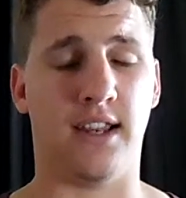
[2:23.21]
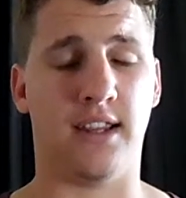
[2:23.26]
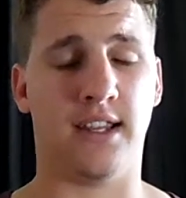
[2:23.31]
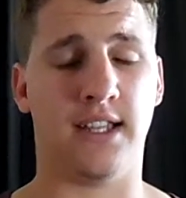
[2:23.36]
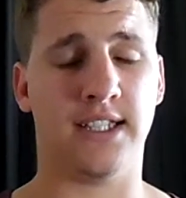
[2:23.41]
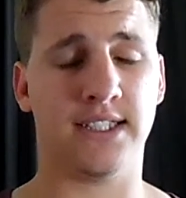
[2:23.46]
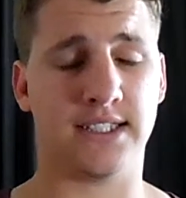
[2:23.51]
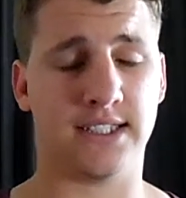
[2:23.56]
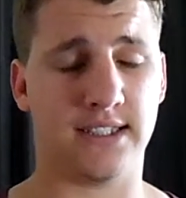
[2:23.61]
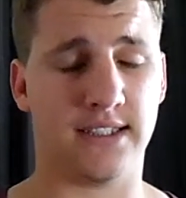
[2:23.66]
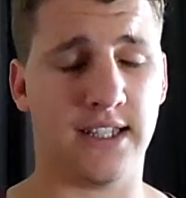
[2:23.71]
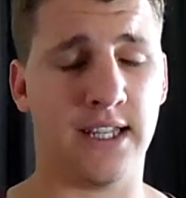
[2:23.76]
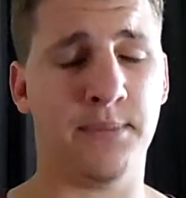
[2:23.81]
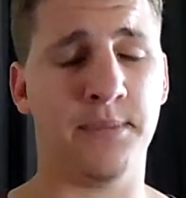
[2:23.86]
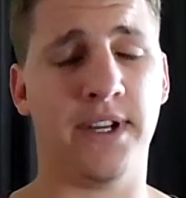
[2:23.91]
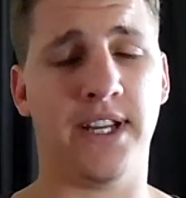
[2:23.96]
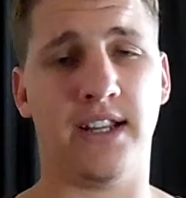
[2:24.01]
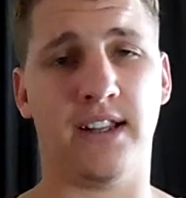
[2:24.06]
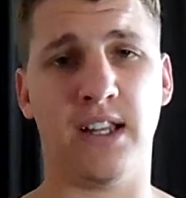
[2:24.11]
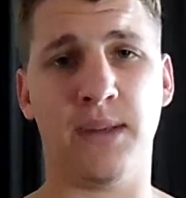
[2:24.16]

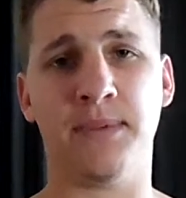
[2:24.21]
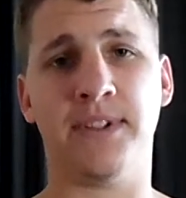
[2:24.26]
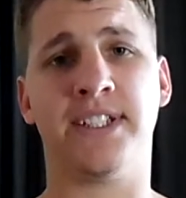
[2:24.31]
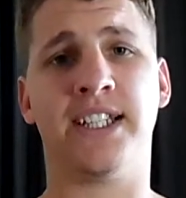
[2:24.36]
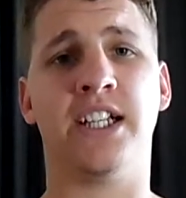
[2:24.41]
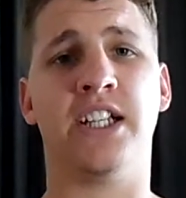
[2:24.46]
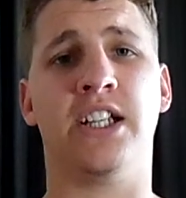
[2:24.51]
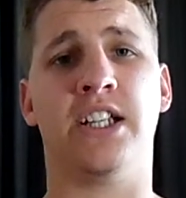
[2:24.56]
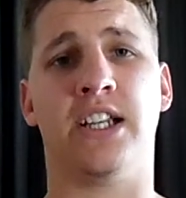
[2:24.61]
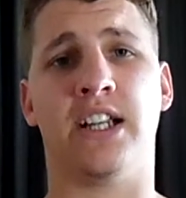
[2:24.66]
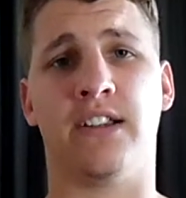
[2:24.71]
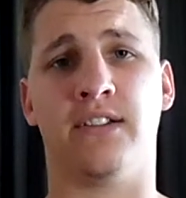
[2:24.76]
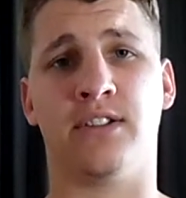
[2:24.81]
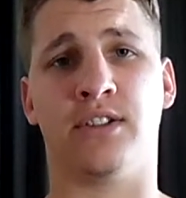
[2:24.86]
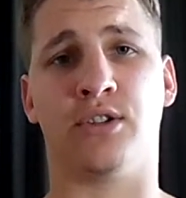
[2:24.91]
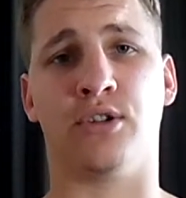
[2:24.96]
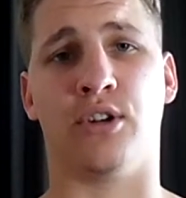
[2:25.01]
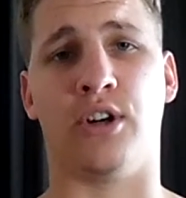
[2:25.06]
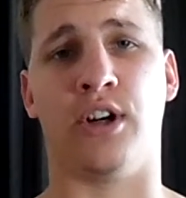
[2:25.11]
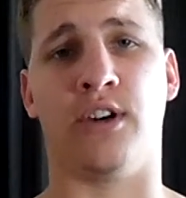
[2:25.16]
Let me tell you another
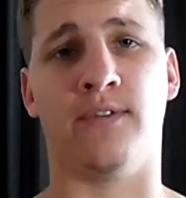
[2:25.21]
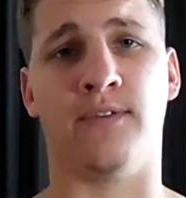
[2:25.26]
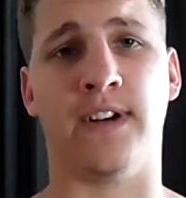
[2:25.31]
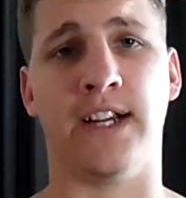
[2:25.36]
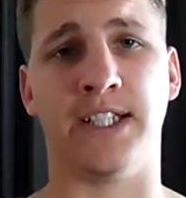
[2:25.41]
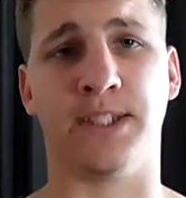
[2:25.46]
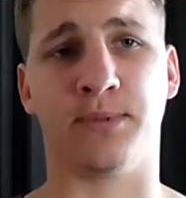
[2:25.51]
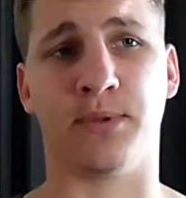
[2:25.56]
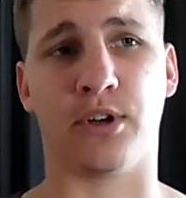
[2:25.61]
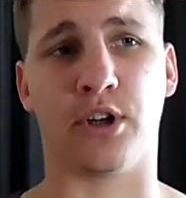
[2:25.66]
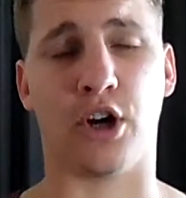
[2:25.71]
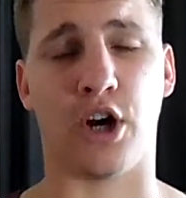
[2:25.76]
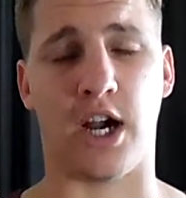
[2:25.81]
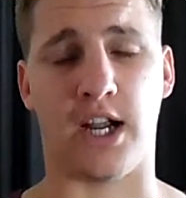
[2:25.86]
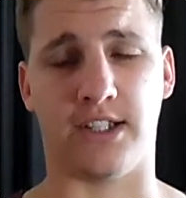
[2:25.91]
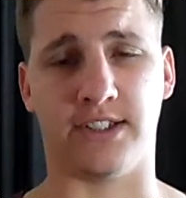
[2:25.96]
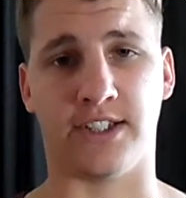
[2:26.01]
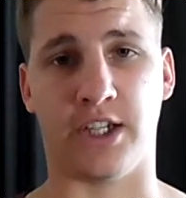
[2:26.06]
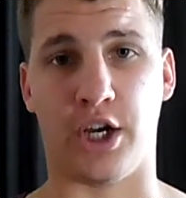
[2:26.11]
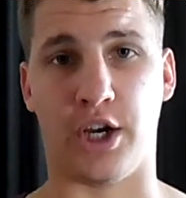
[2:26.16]
story on Facebook. All
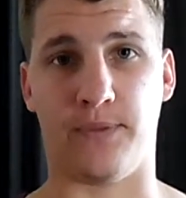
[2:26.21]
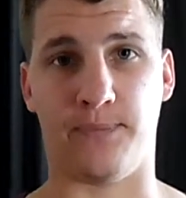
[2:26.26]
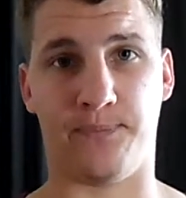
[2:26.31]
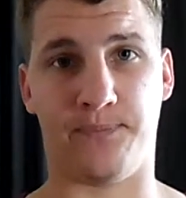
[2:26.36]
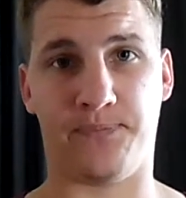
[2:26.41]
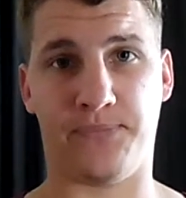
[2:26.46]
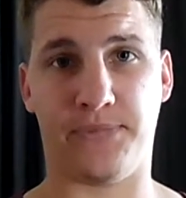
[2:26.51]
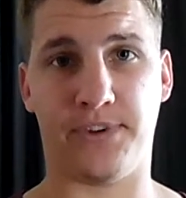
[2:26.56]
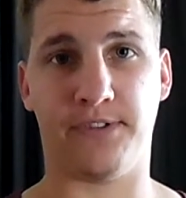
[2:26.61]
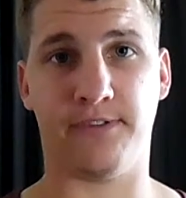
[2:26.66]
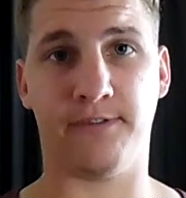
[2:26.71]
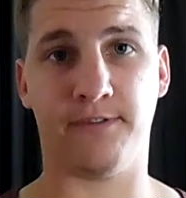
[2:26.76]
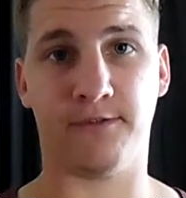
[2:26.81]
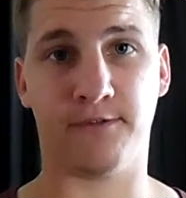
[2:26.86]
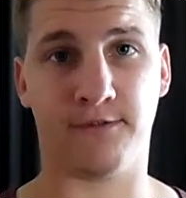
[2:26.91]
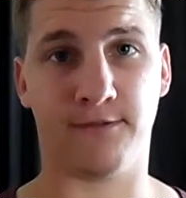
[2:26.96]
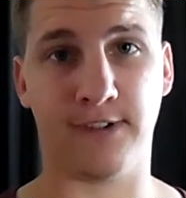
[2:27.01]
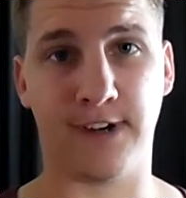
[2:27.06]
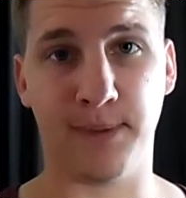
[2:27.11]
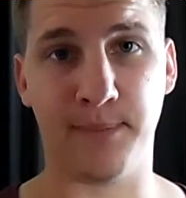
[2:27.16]
right, so
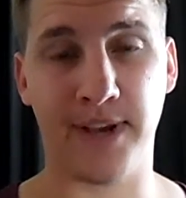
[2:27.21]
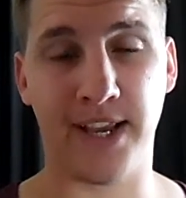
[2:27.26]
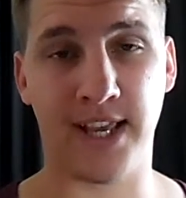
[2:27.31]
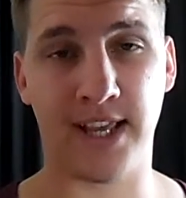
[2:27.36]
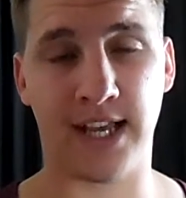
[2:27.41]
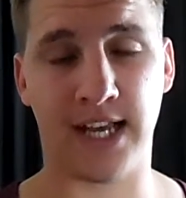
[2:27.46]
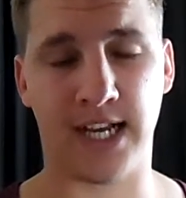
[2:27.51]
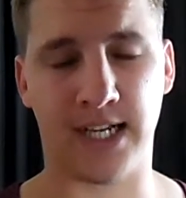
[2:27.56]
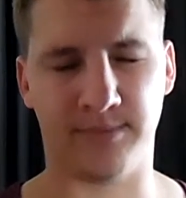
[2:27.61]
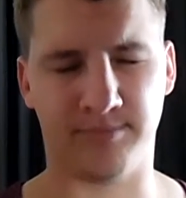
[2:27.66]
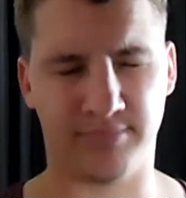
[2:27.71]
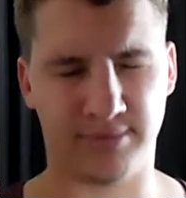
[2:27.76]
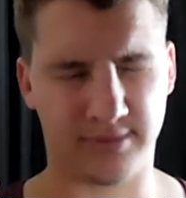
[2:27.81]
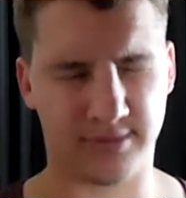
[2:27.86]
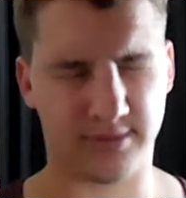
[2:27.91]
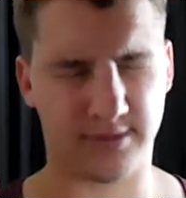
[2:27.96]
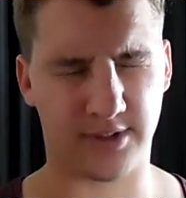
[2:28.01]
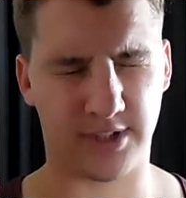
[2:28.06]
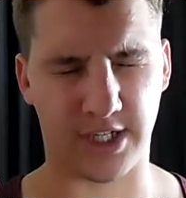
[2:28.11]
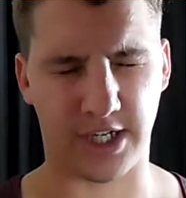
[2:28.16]
Fremantle
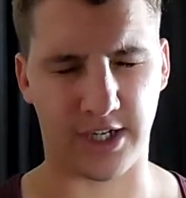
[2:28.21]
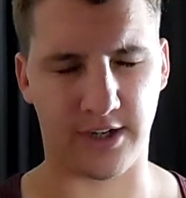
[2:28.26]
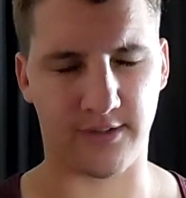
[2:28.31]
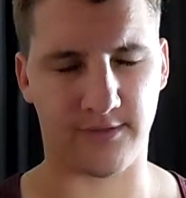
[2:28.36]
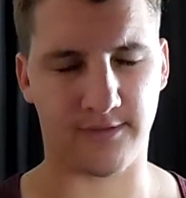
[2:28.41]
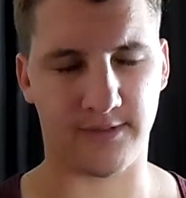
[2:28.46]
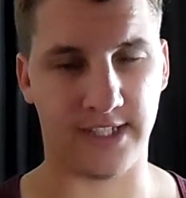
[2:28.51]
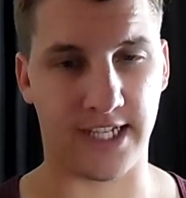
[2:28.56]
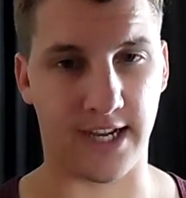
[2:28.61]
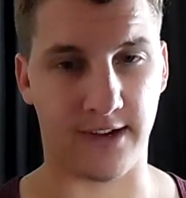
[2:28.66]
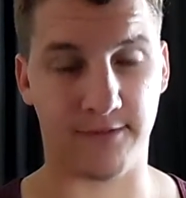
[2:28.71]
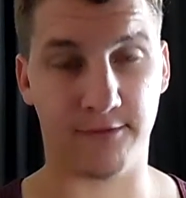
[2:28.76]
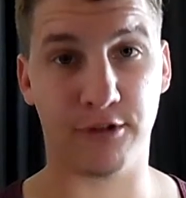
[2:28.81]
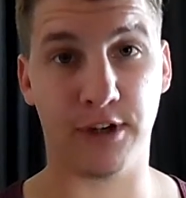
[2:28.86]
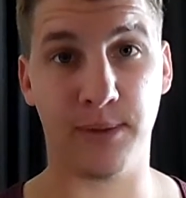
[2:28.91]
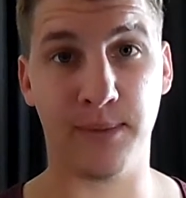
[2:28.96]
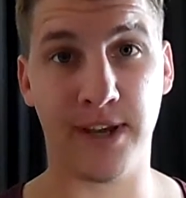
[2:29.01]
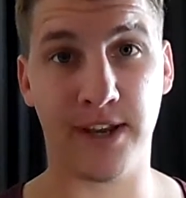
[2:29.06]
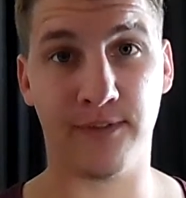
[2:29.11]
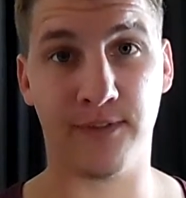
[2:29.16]

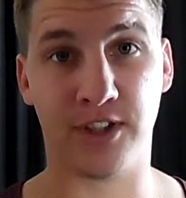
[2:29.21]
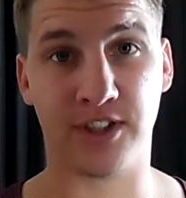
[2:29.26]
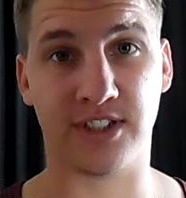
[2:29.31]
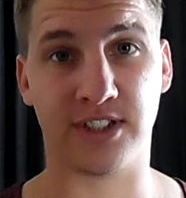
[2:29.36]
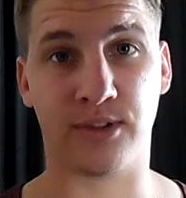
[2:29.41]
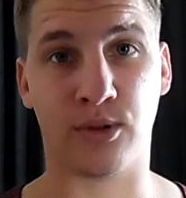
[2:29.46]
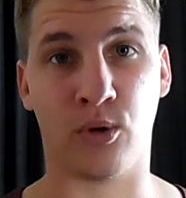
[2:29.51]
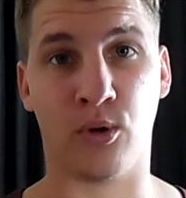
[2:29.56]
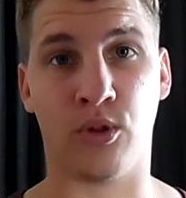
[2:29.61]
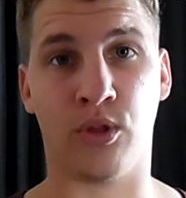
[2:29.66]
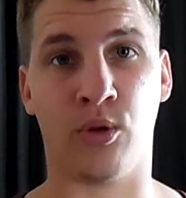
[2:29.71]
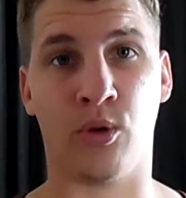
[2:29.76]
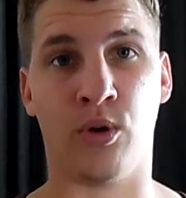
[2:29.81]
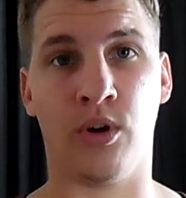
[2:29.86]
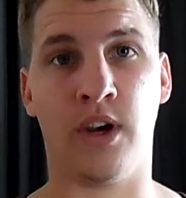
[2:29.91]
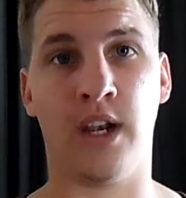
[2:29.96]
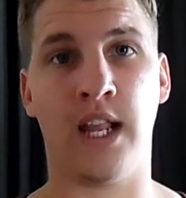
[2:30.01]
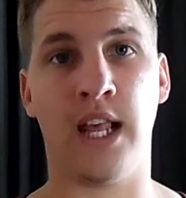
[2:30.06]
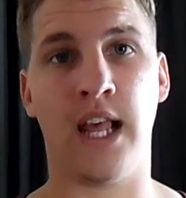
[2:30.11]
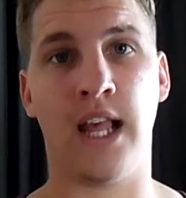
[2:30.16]
versus
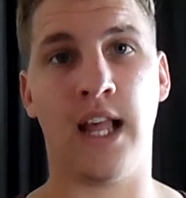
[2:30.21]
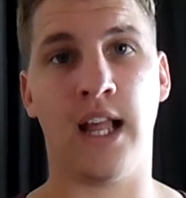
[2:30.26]
Hawthorne.